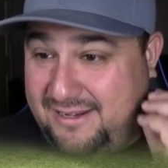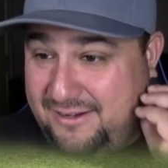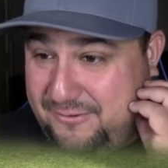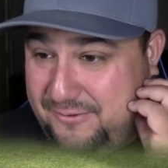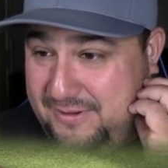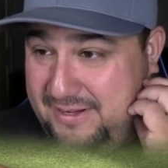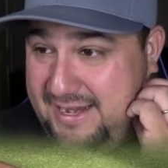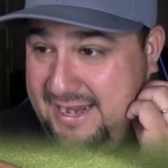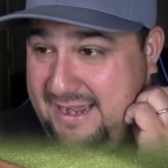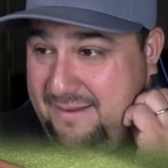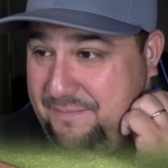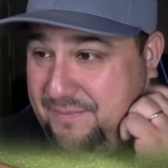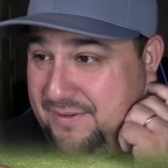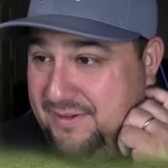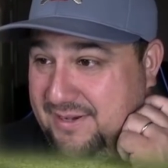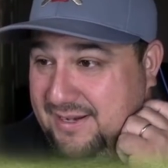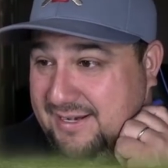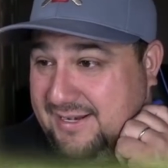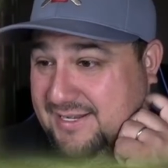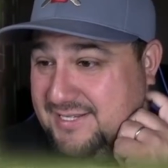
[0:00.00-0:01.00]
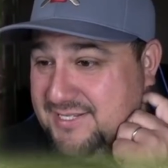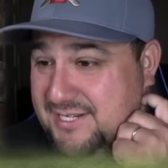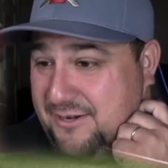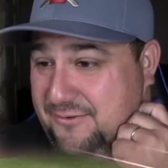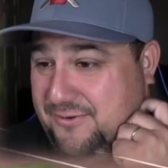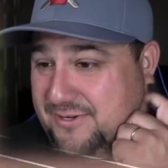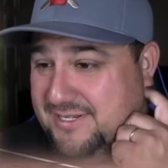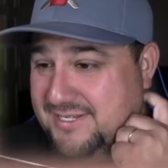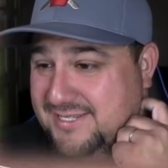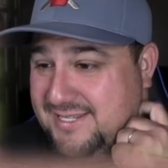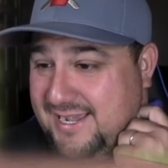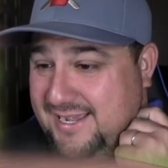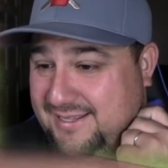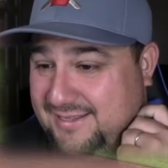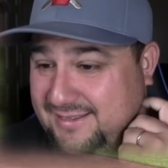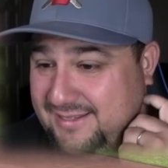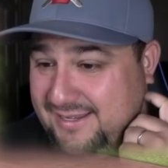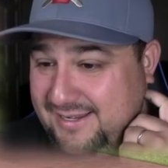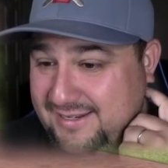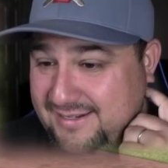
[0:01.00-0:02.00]
Like, what happened? I guess I was
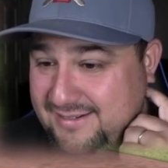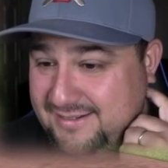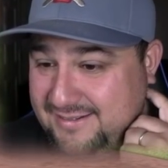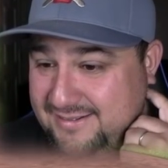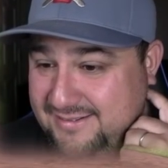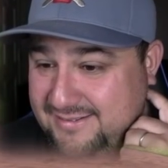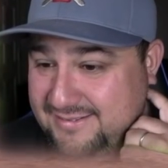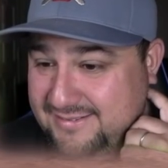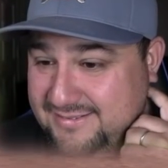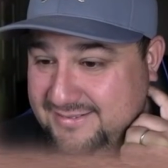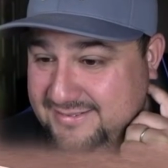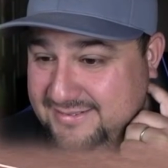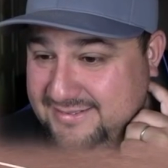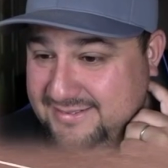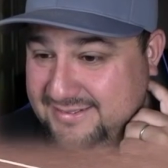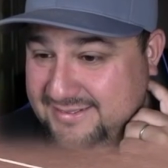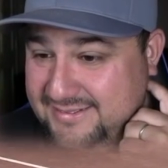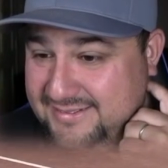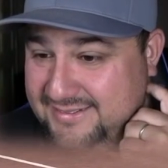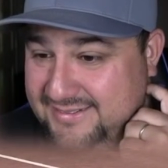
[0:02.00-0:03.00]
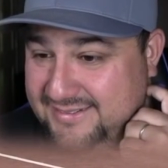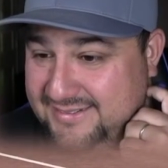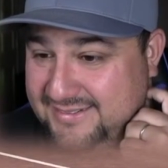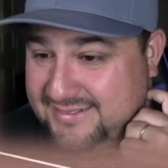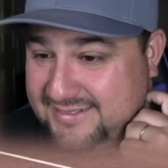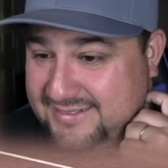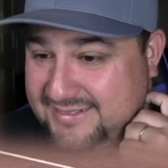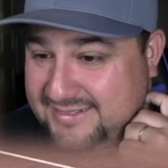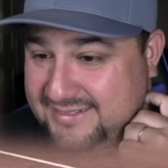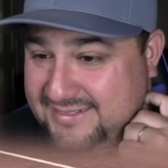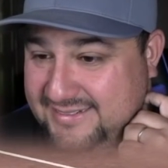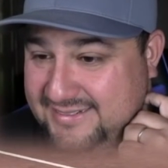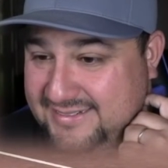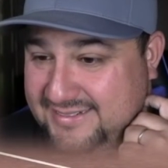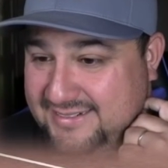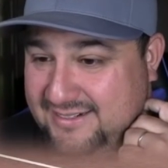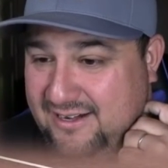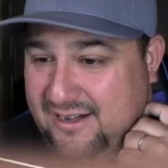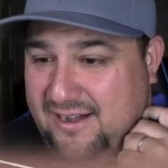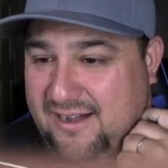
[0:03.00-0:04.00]
that late.
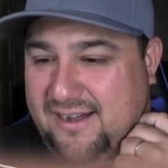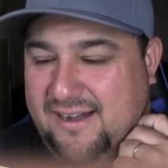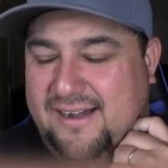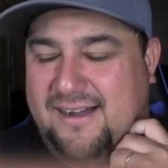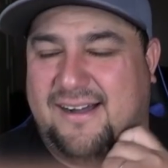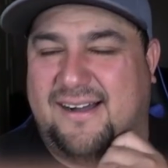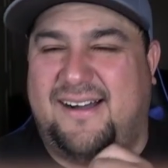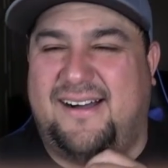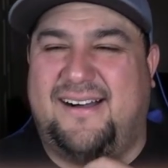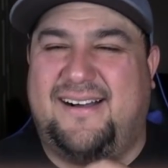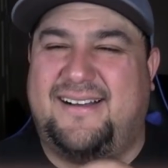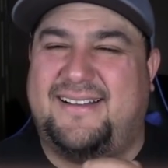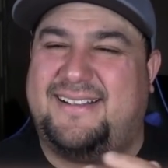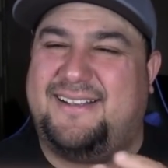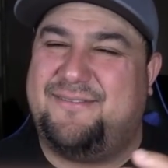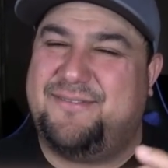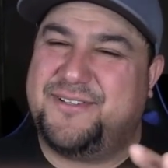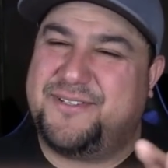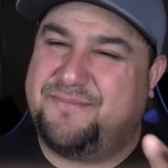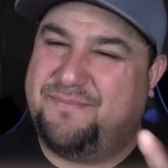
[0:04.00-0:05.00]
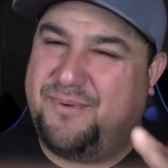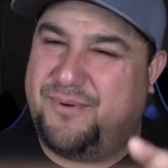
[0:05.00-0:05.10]
Oh, that was